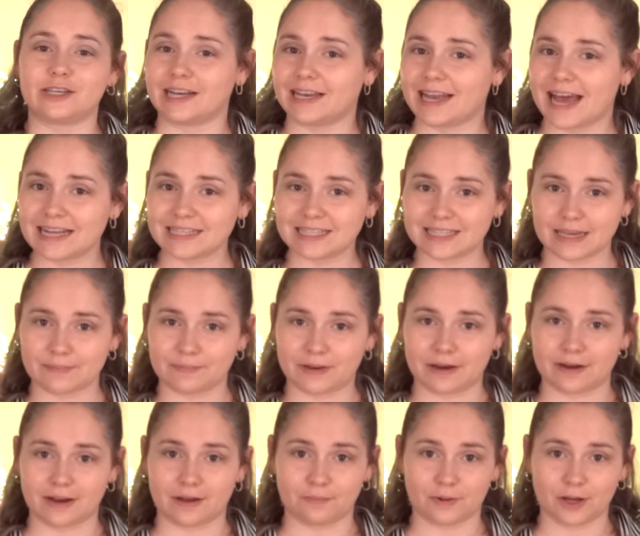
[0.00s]
the last step
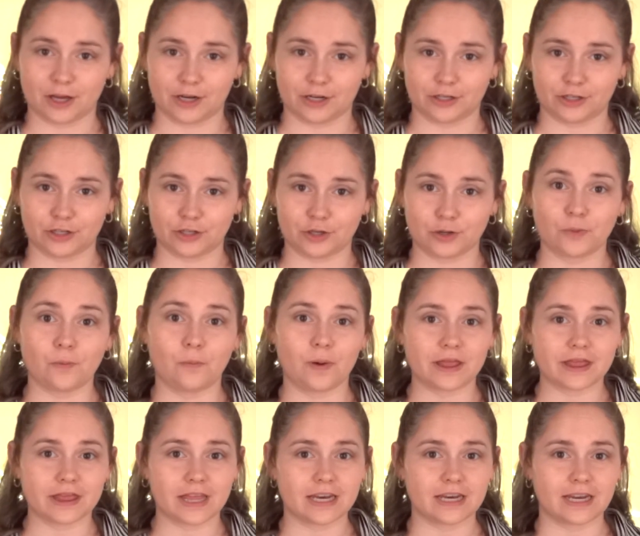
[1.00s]
that I'm gonna do
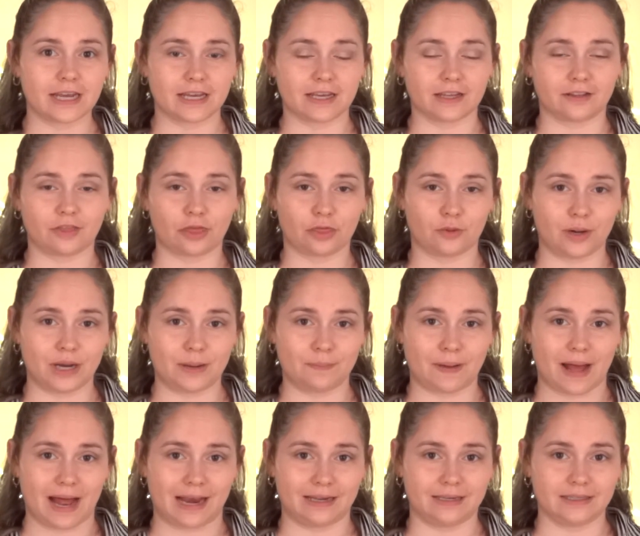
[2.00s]
with the Naked 3
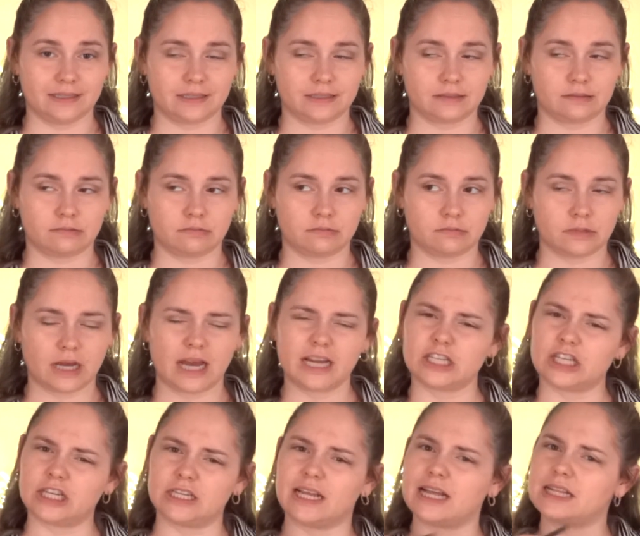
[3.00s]
palette,
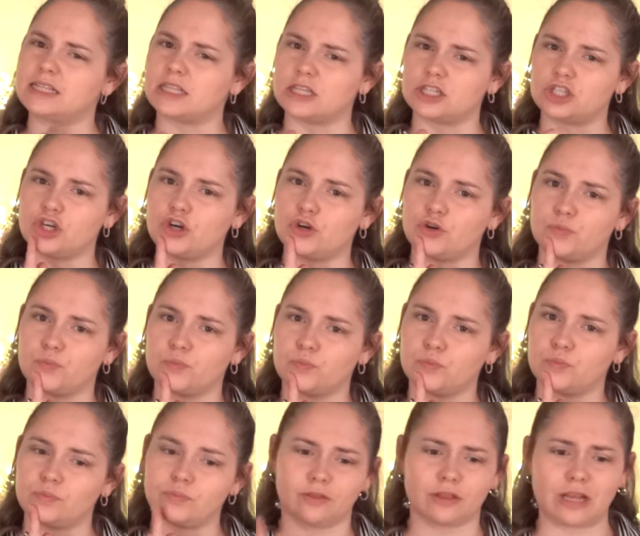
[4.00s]
actually that's not true.
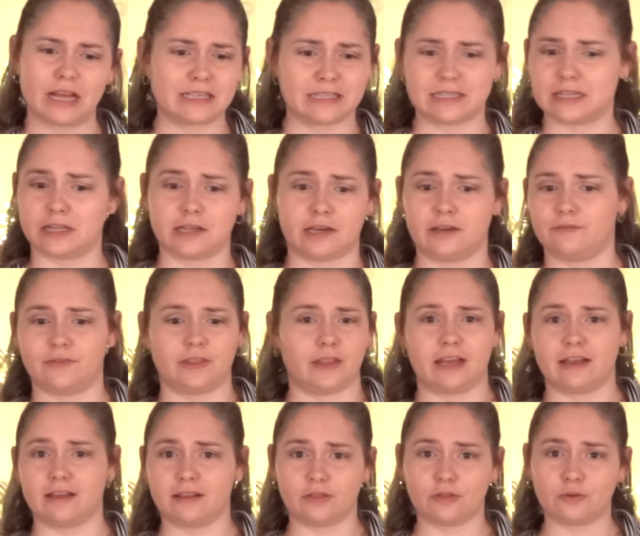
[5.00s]
It's not even
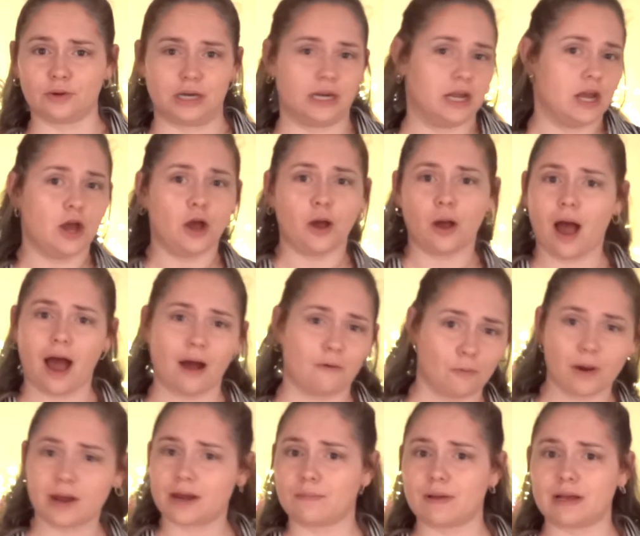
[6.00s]
Naked 3.
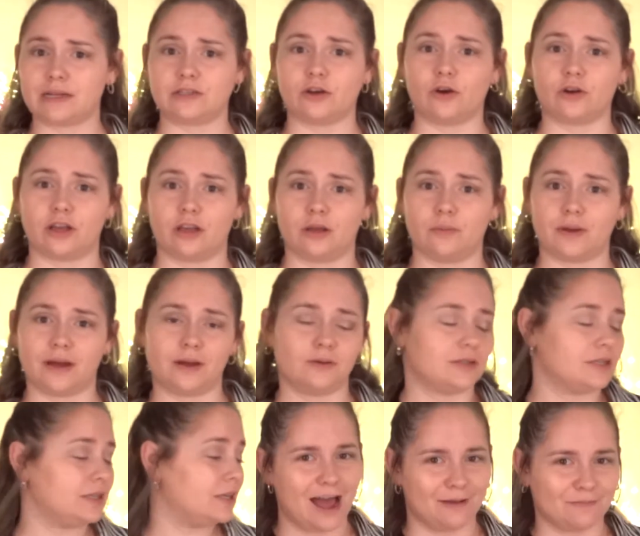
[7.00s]
What am I talking about?
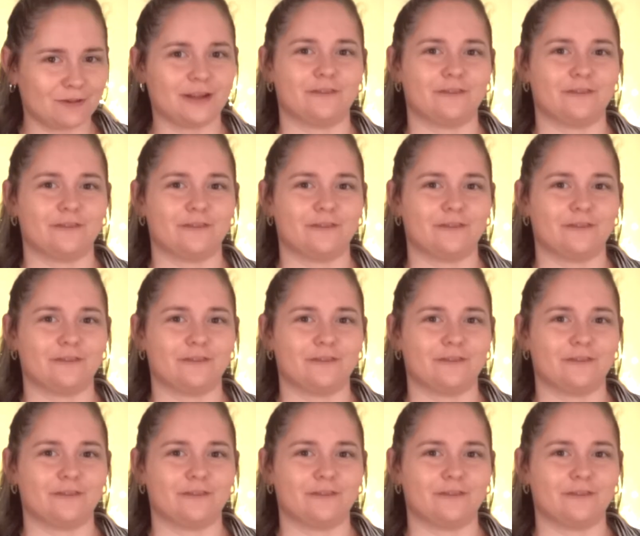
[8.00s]
I'm